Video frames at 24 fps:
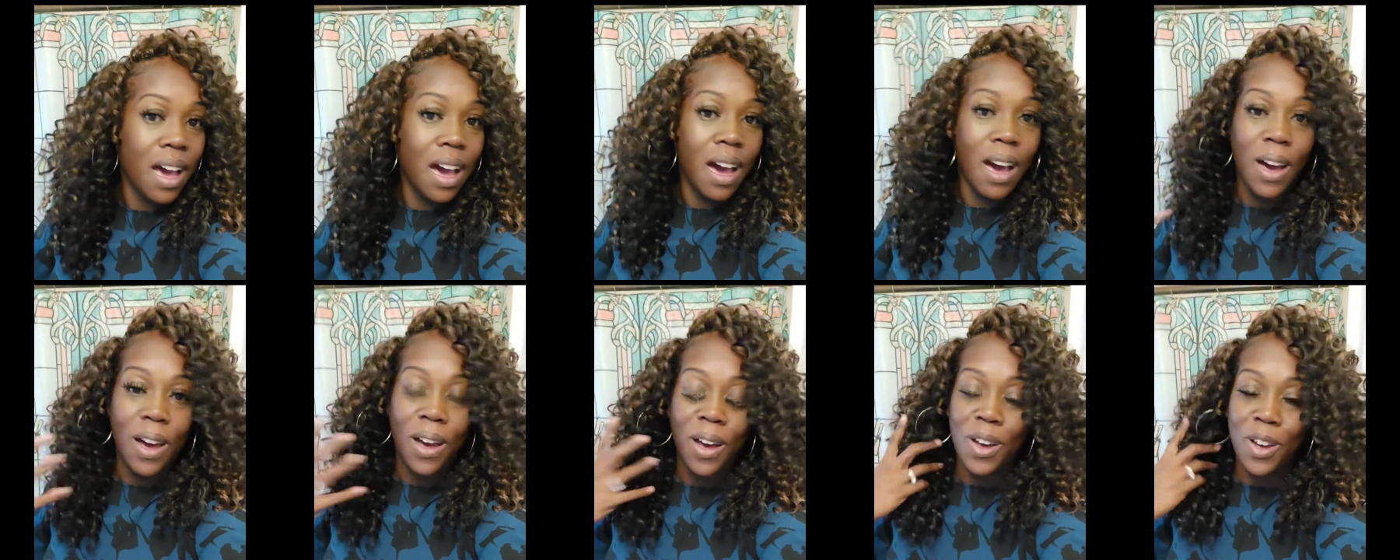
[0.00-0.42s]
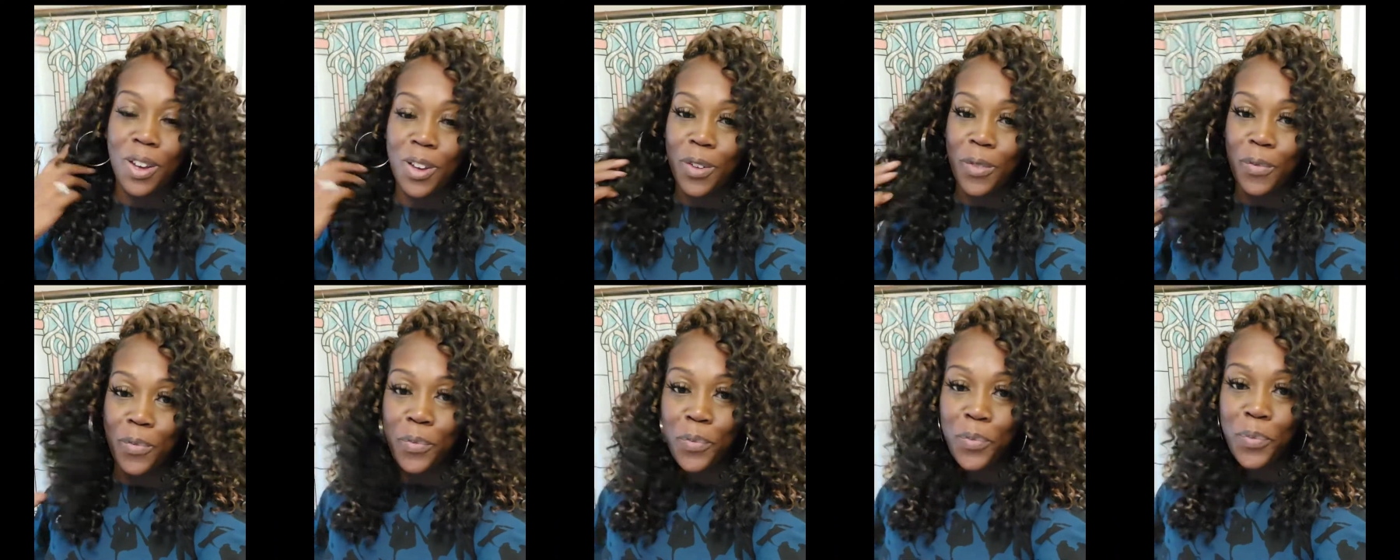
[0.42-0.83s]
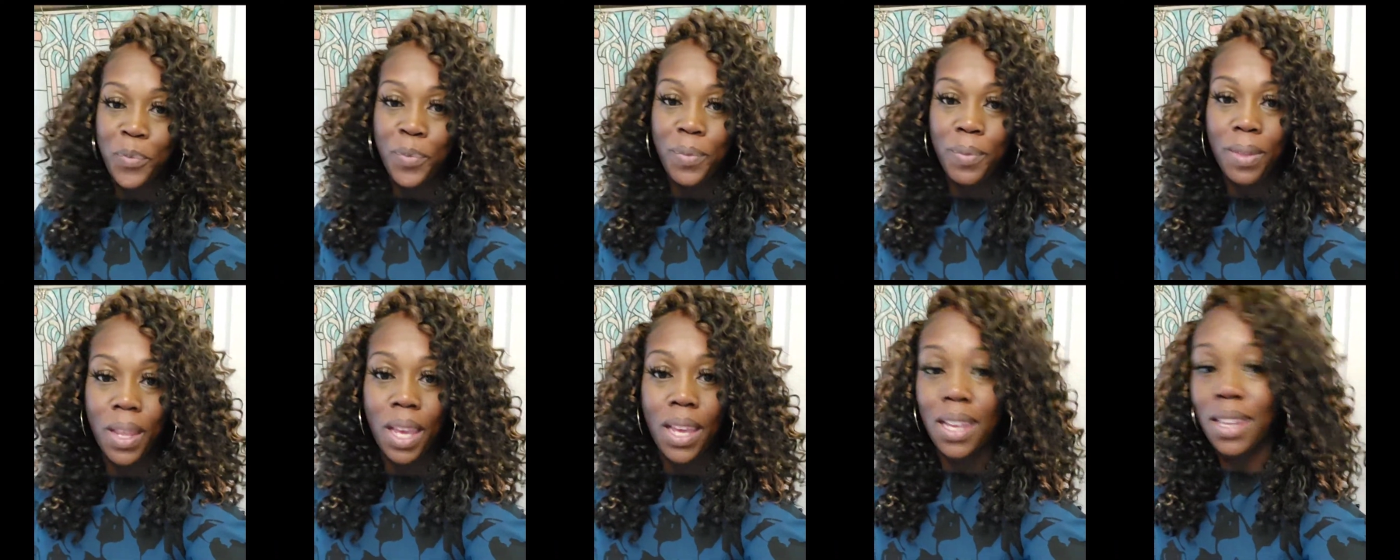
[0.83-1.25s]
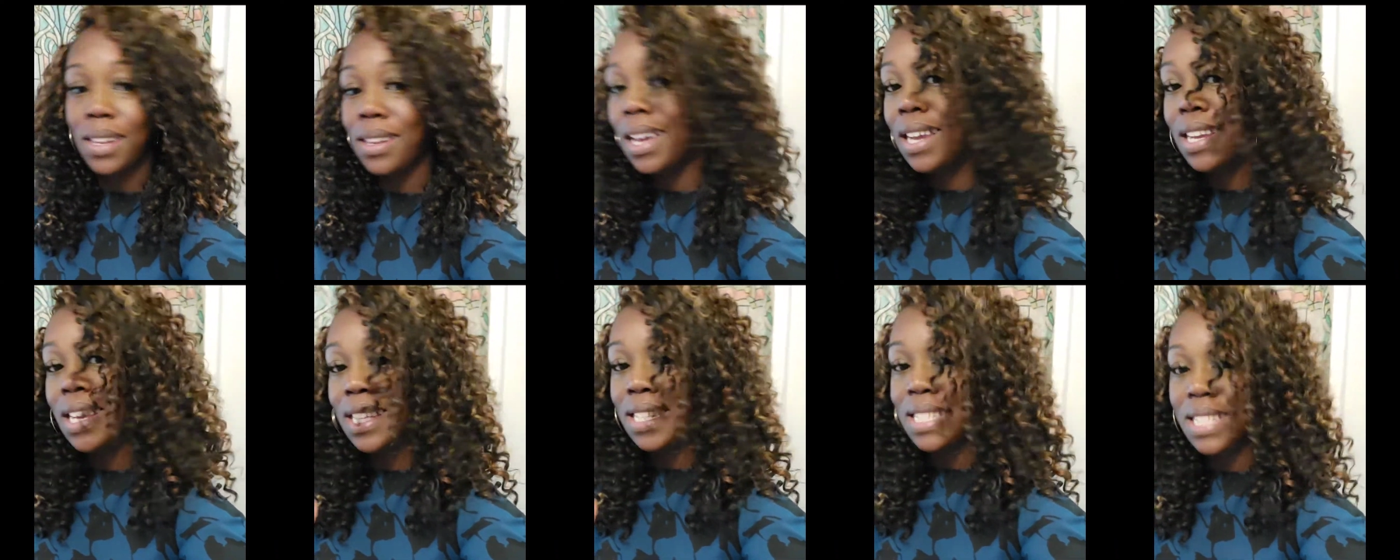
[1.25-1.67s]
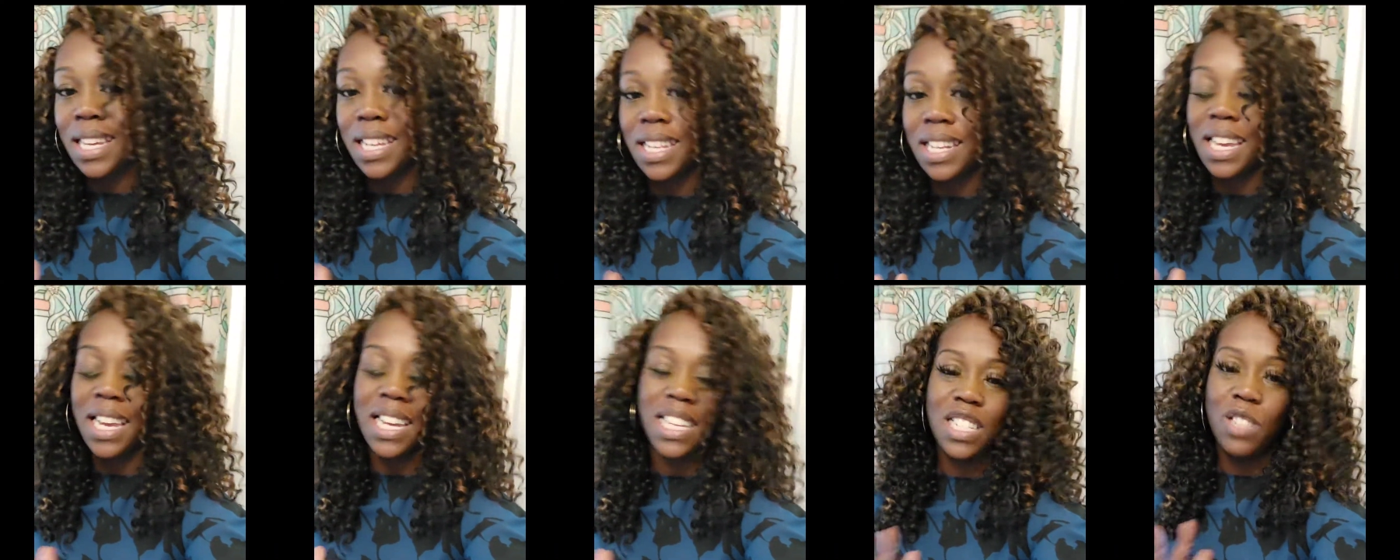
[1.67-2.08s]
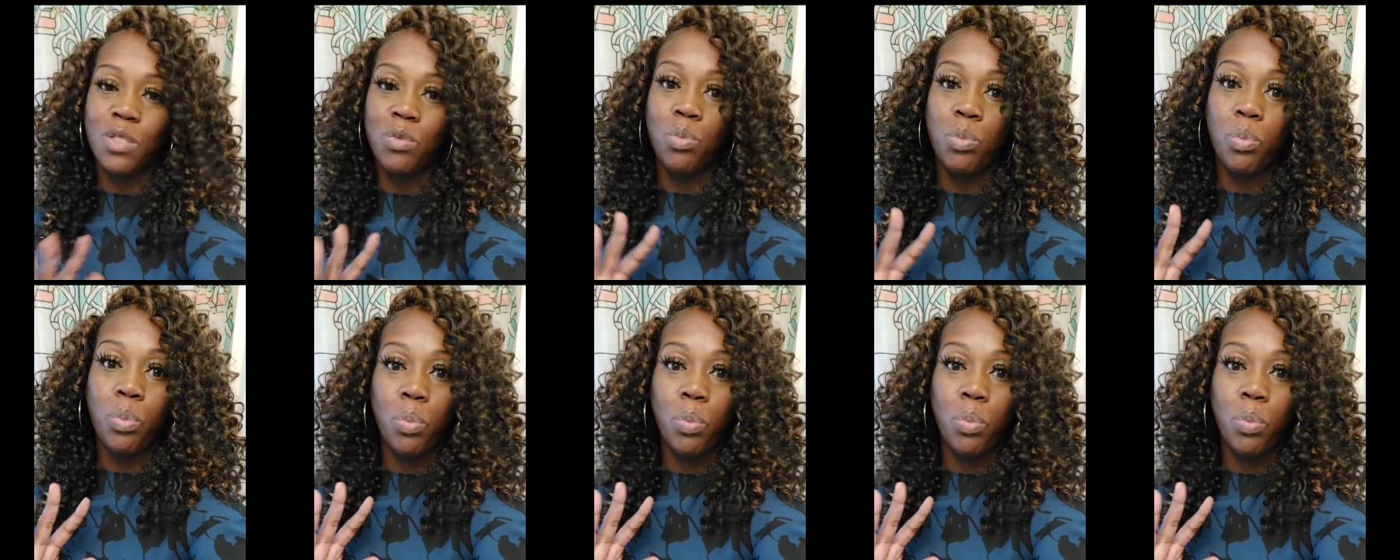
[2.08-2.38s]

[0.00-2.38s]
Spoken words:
And like I said, it has